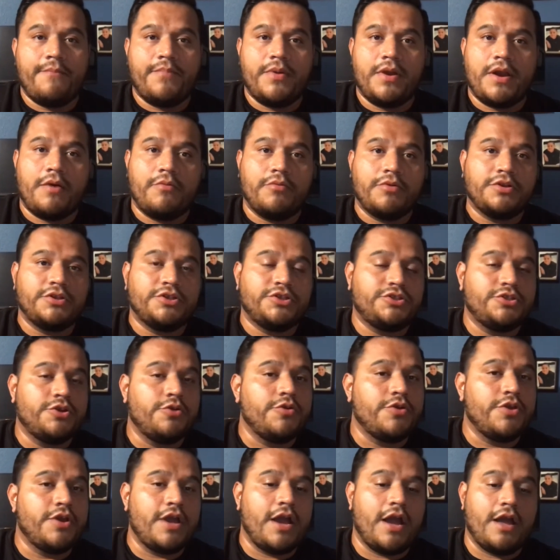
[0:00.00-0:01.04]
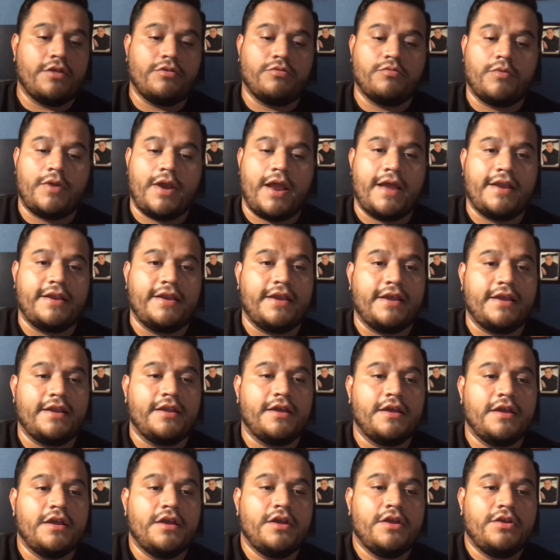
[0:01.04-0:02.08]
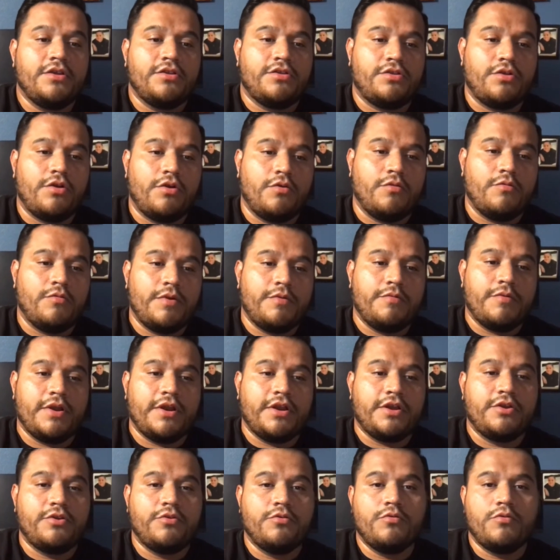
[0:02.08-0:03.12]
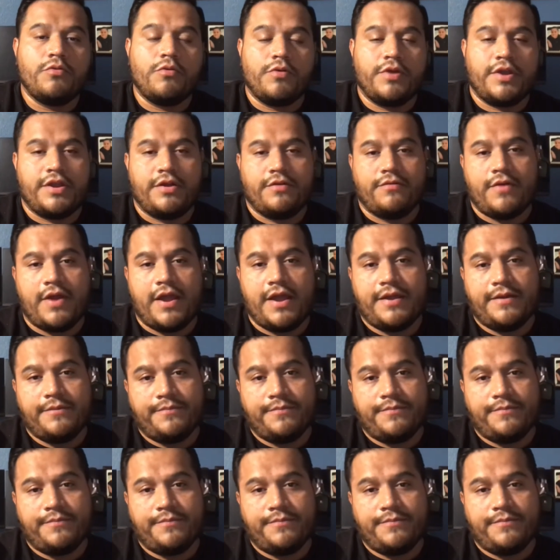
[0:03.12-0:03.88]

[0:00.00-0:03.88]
but I want to show you guys what I did. So we went to Google here, right?